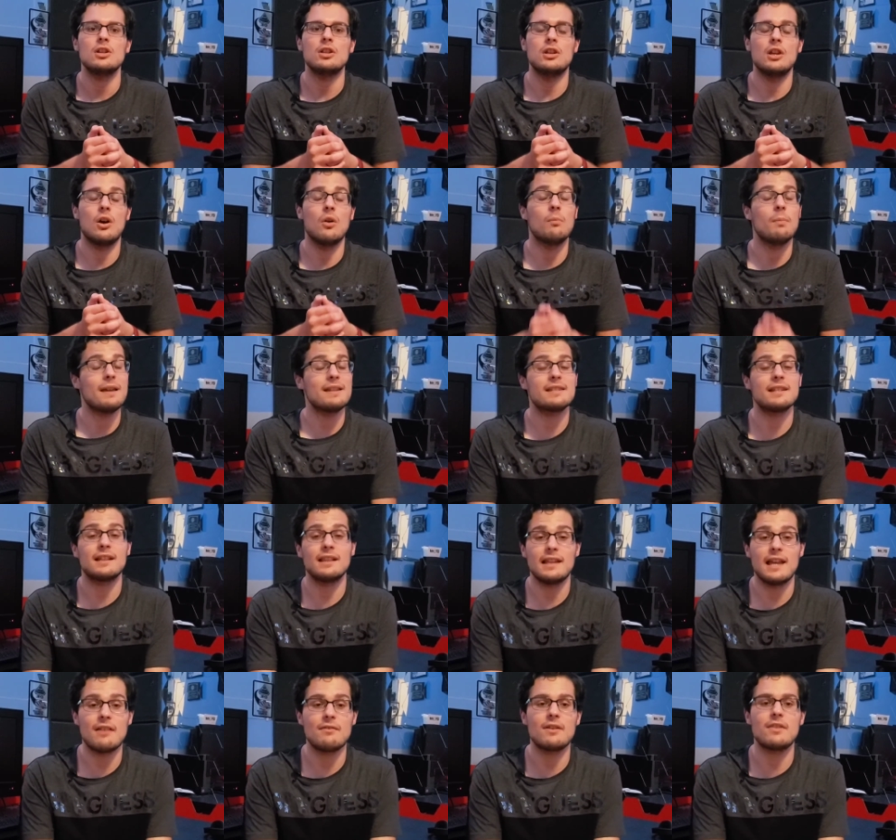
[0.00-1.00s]
you know,
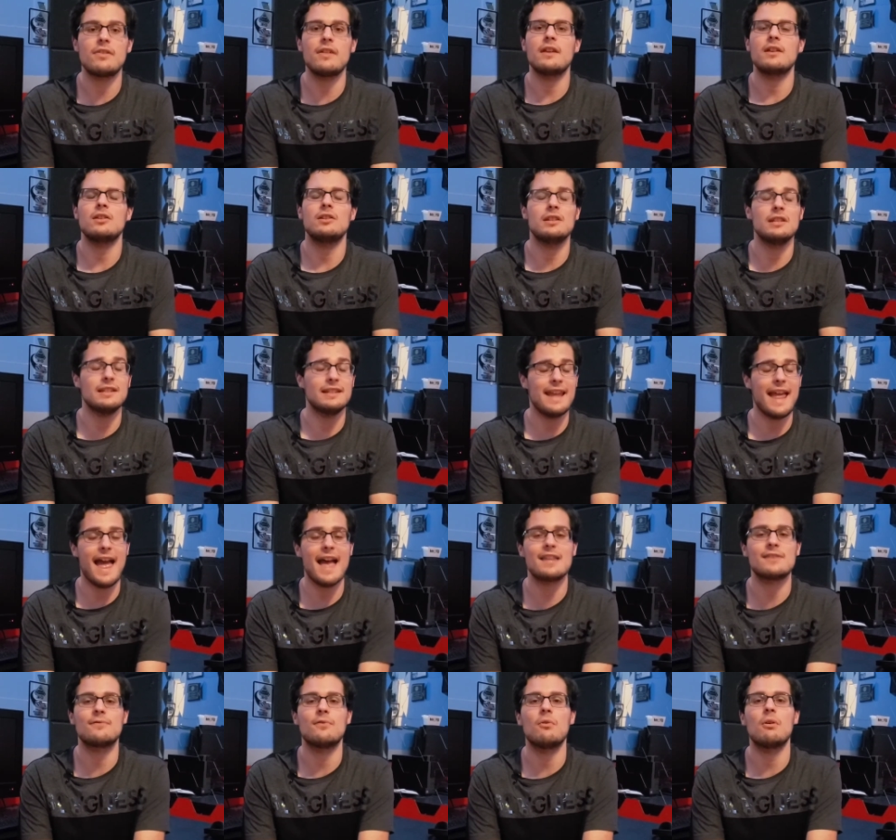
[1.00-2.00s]
basically everything. You need
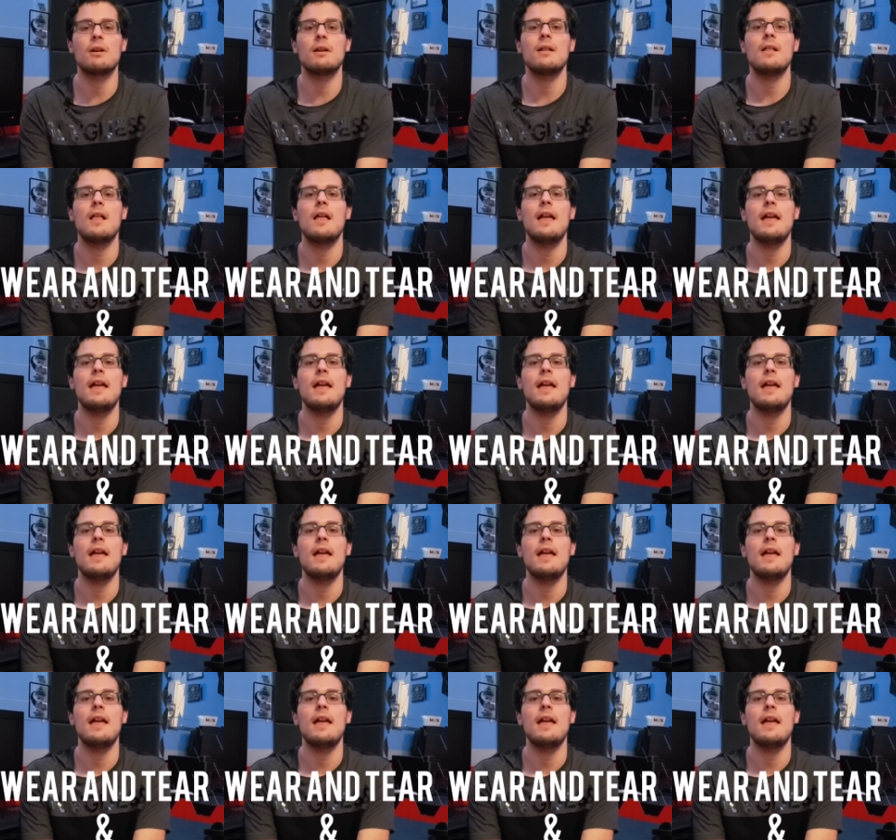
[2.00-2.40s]
gas for it.